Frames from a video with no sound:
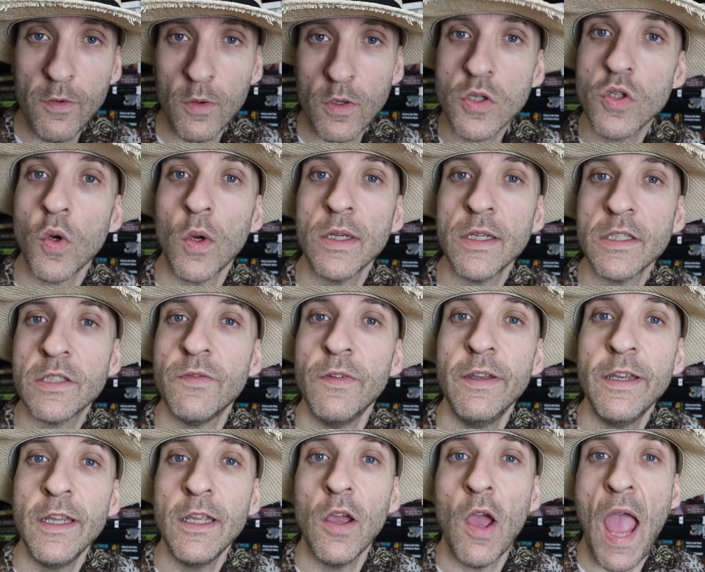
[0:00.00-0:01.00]
you enjoyed this
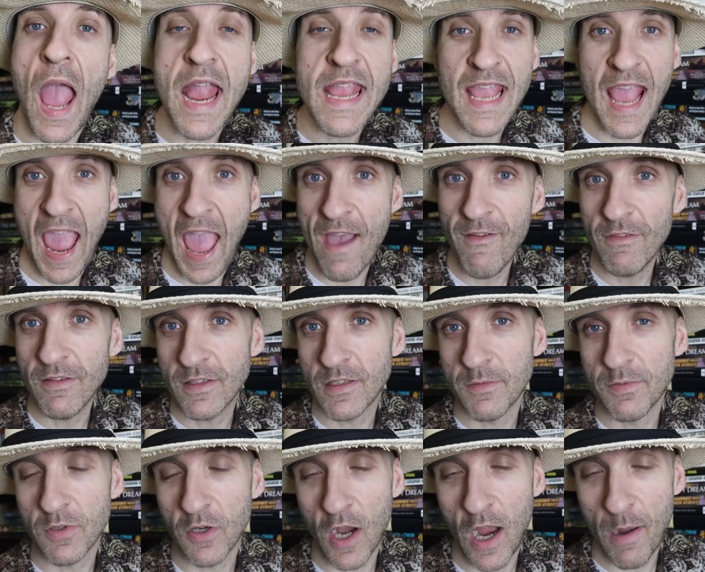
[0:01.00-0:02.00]
video and you haven't
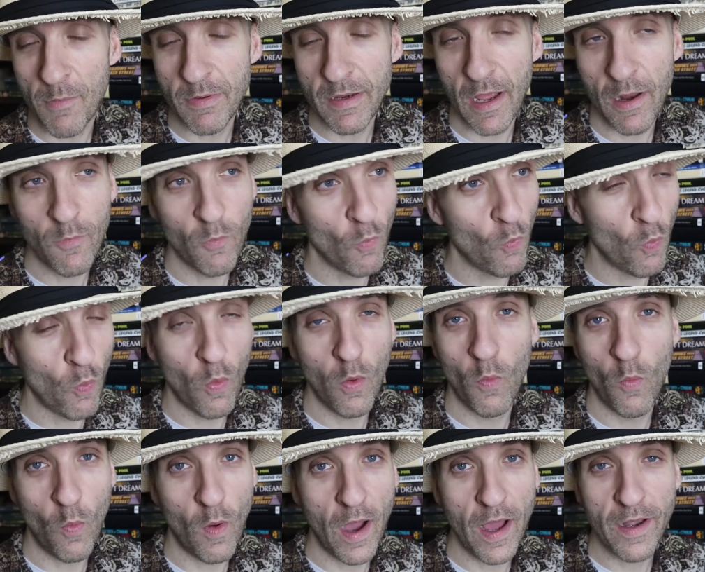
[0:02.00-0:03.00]
subscribed yet, well,
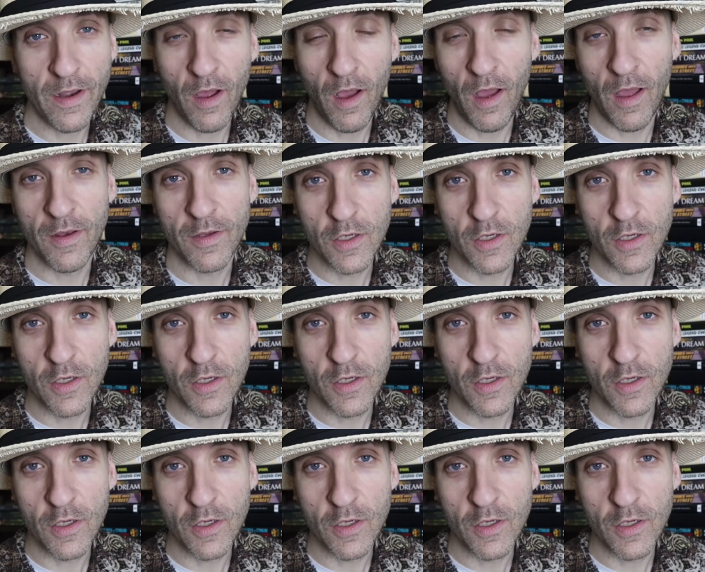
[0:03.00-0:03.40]
why not?